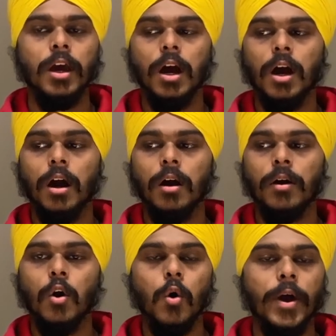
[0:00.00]

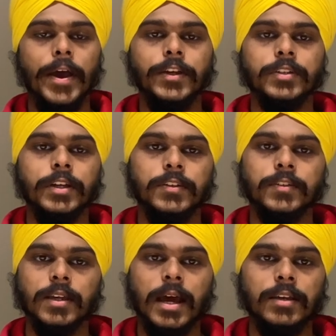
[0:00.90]
OS
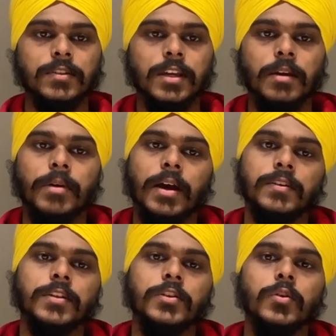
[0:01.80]
is as same
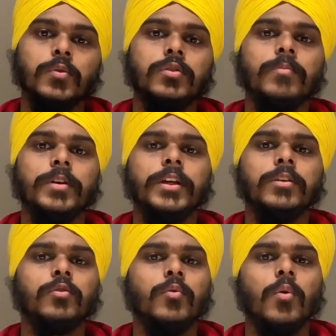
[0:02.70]
as it used to
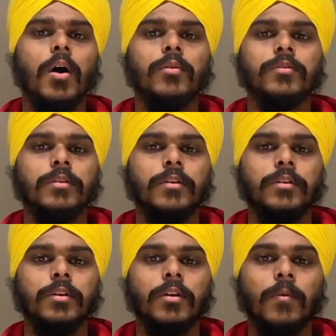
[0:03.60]
be throughout,
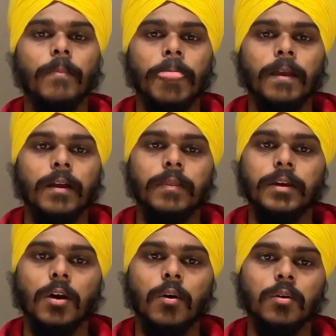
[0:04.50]

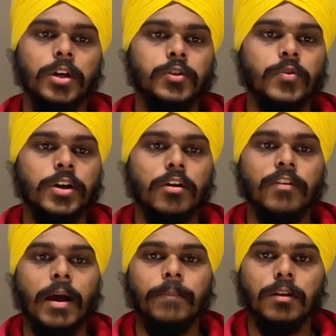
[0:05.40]
the whole history
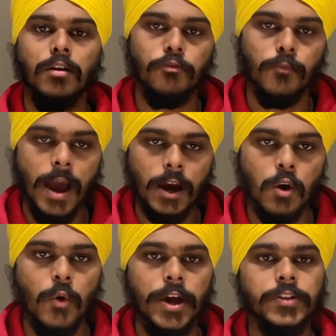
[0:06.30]
of Apple of
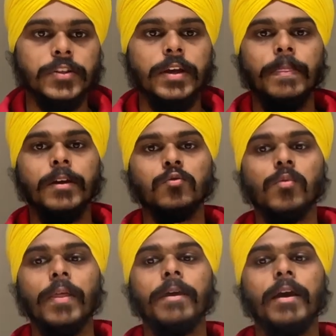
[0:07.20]
macOS. In this
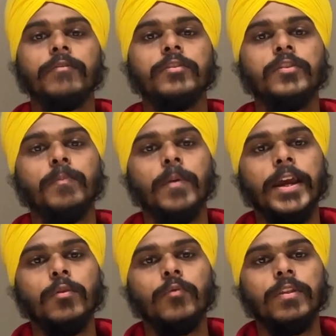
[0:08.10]
one, they have
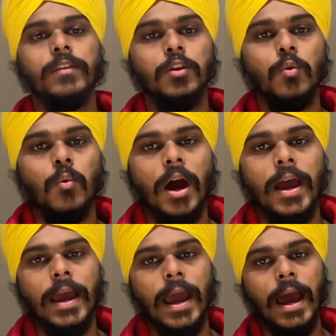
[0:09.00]
played with the
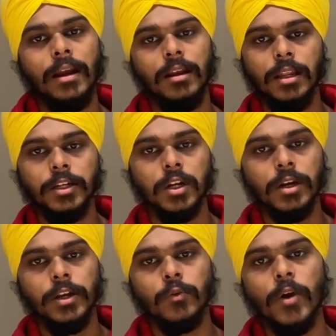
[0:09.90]
UI and
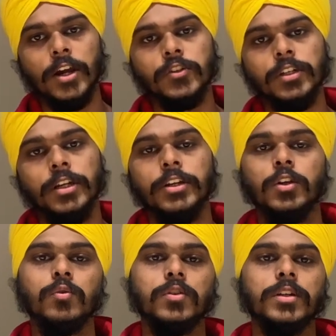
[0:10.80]
little interaction in
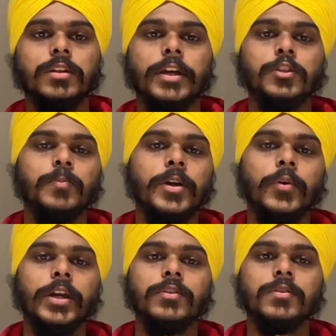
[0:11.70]
user
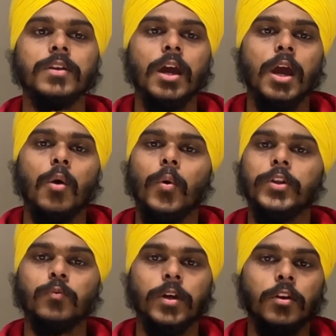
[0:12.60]
experience,
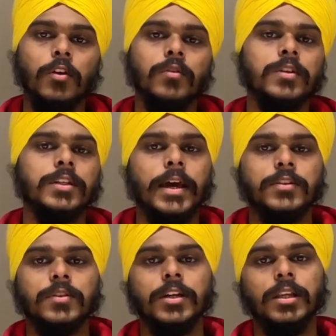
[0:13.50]
which when you use it
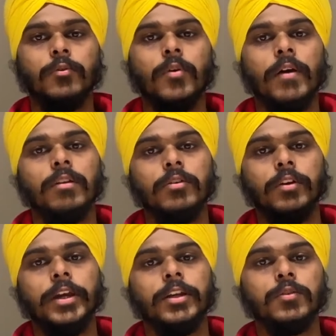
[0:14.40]
as a daily travel,
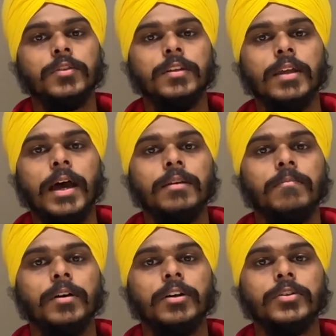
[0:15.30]
you'll get to see
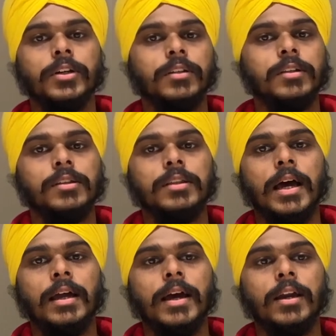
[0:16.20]
that. But other than
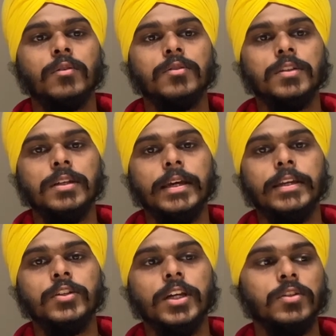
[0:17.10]
that, I don't see
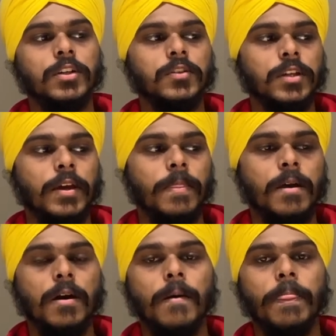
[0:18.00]
any changes in
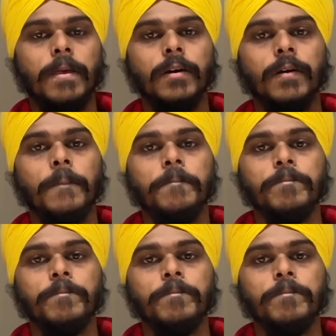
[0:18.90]
the